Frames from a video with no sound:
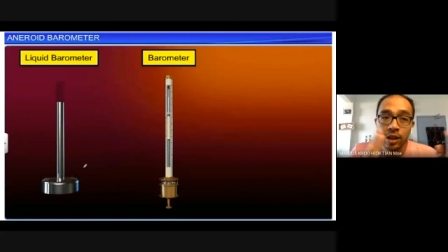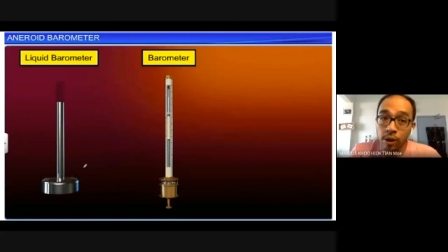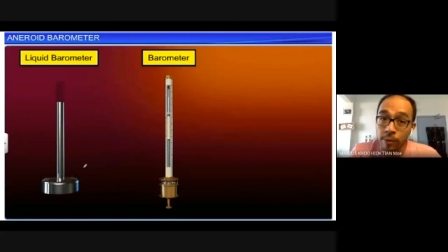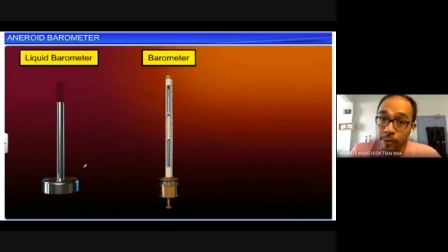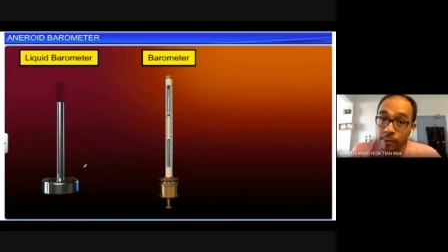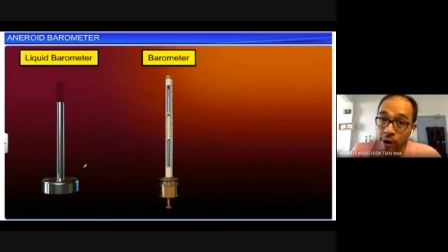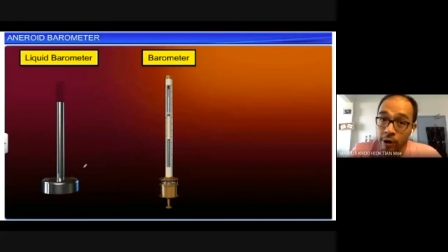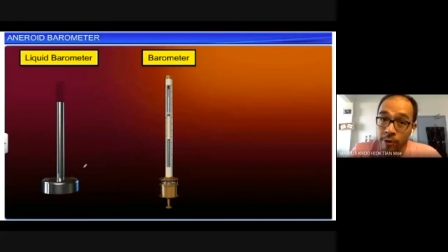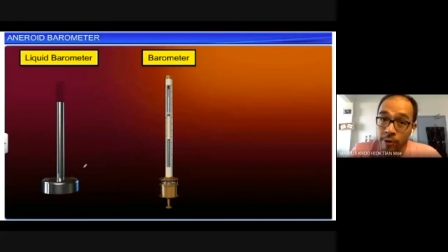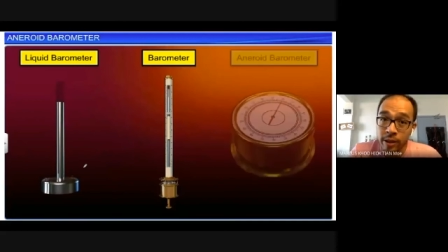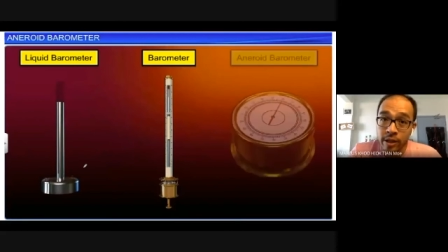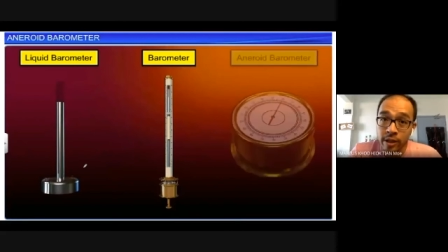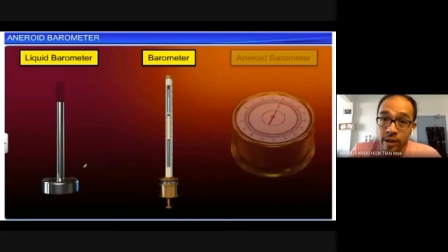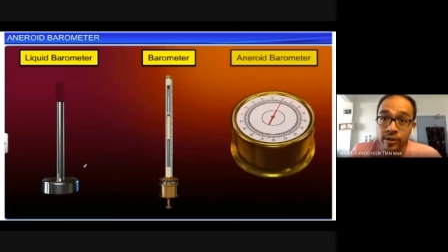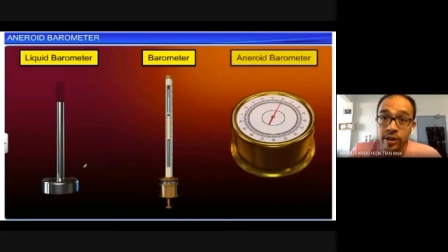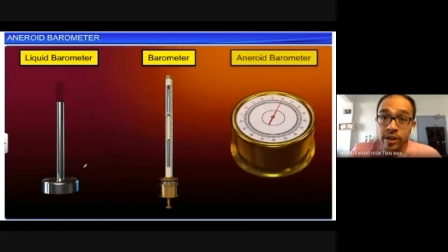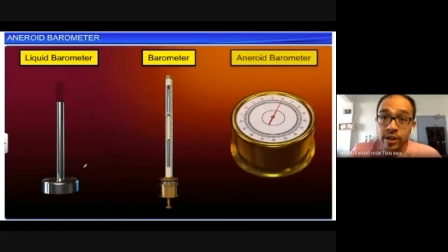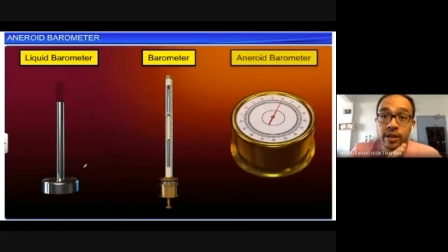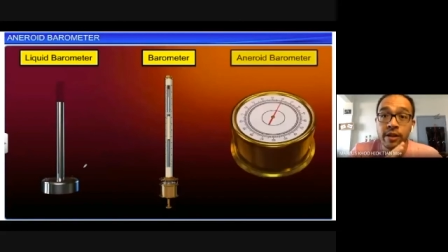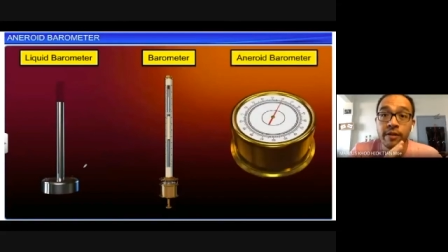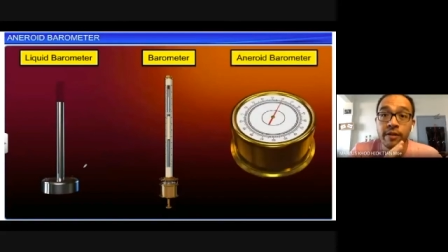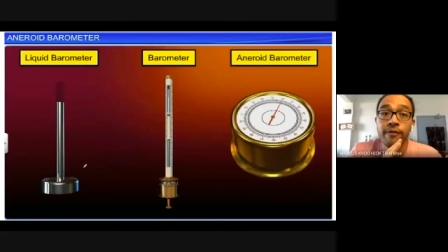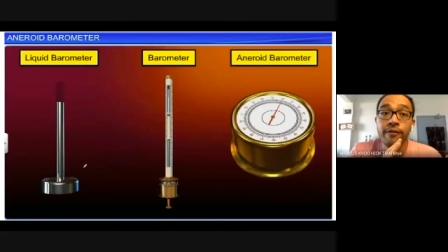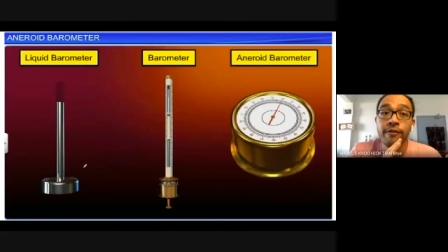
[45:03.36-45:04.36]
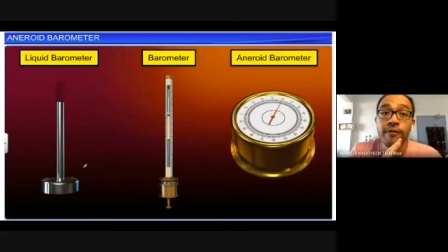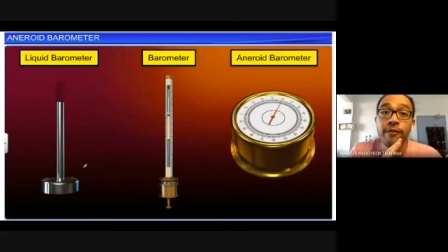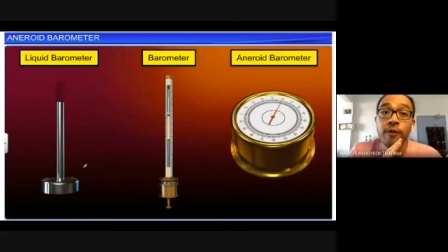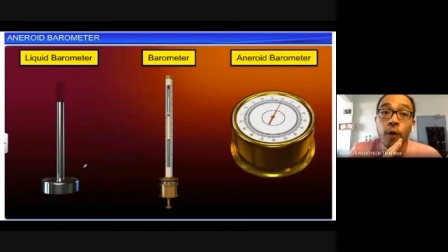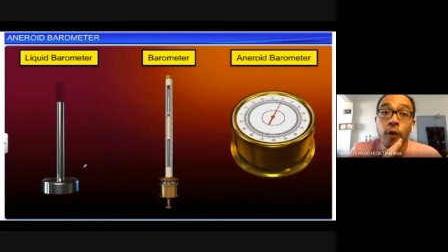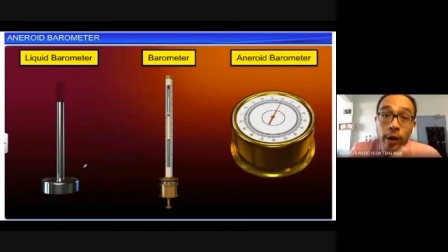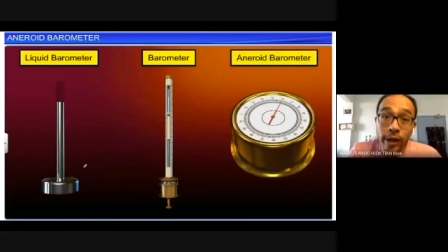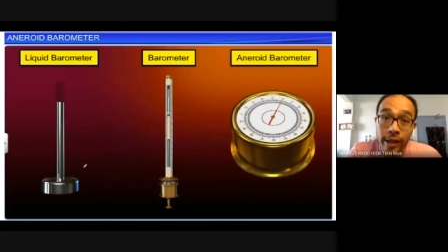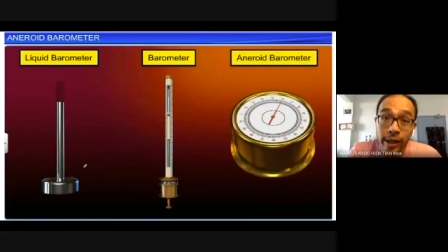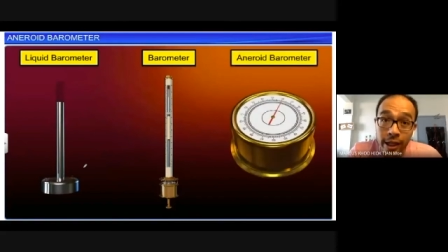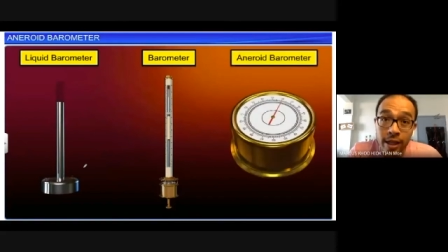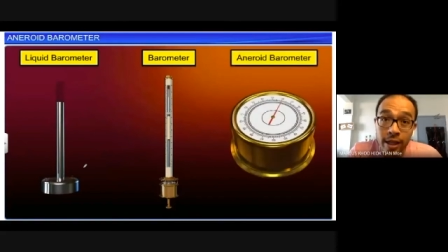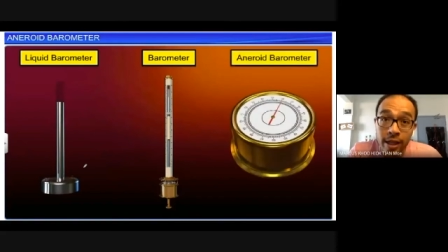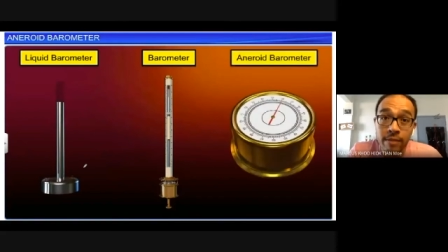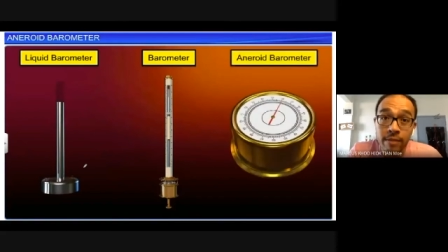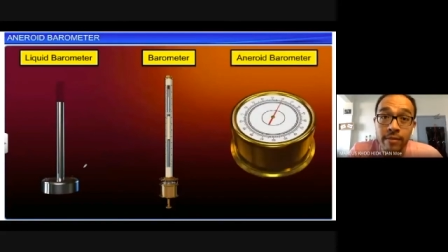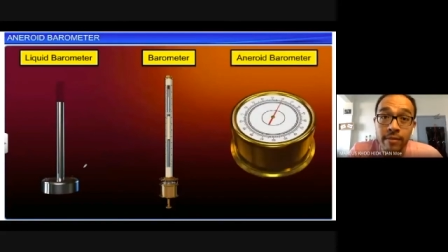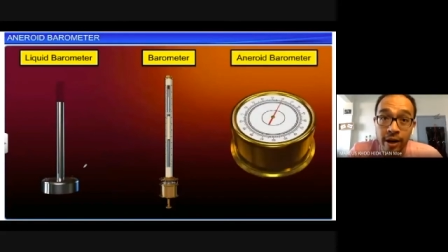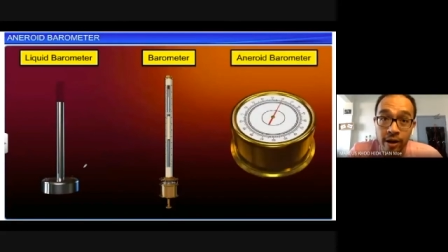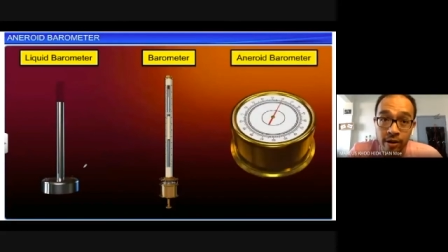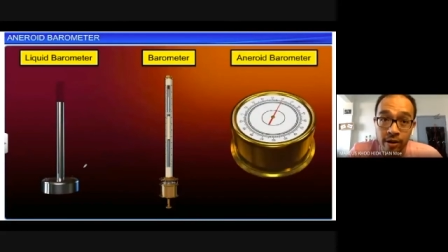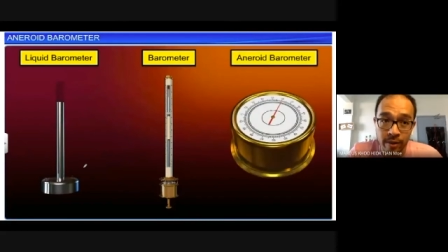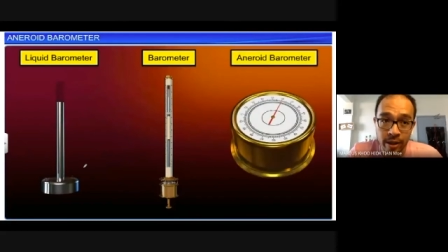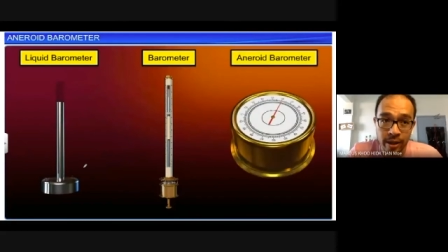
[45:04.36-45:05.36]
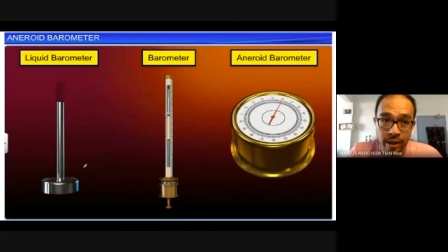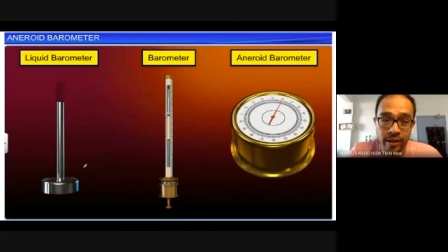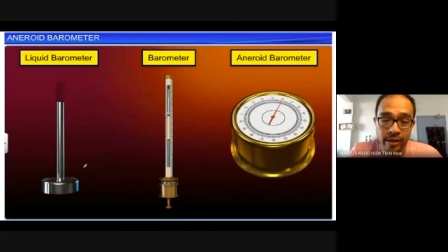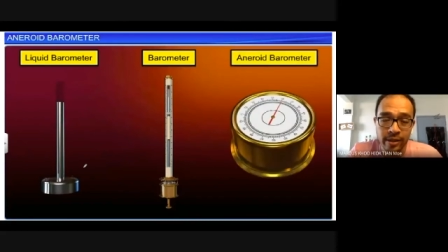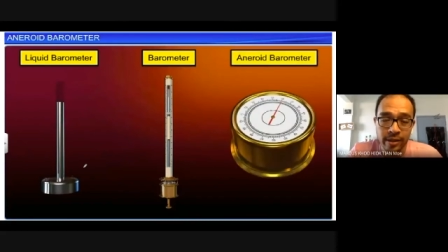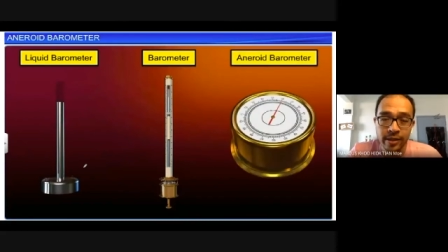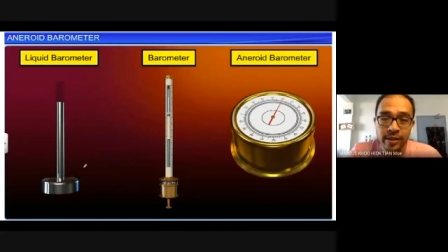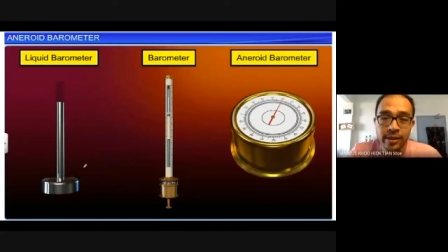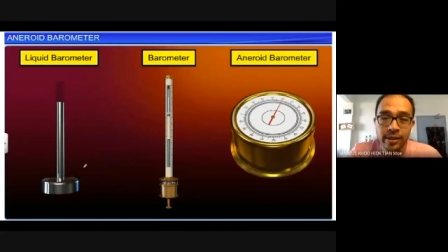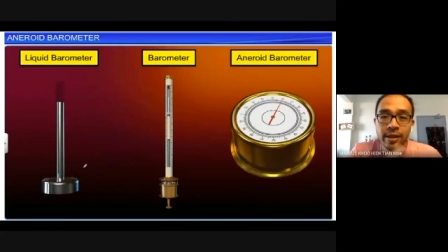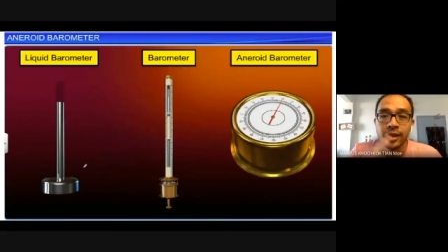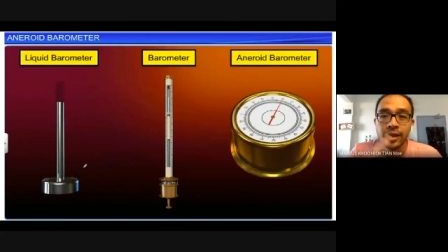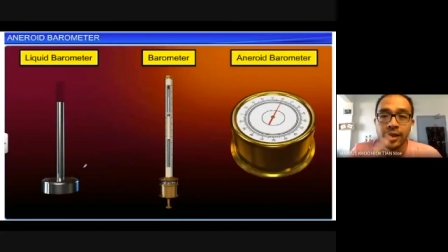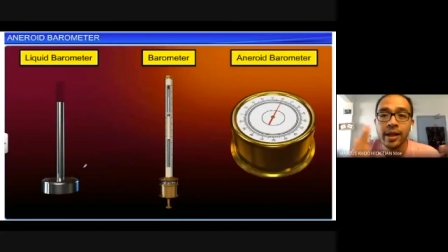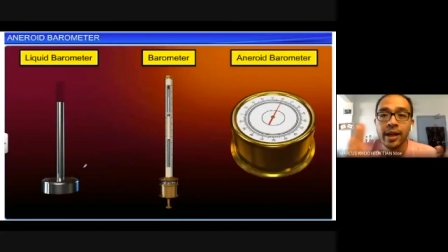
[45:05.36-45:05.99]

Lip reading: barometer, which is the 14 barometer,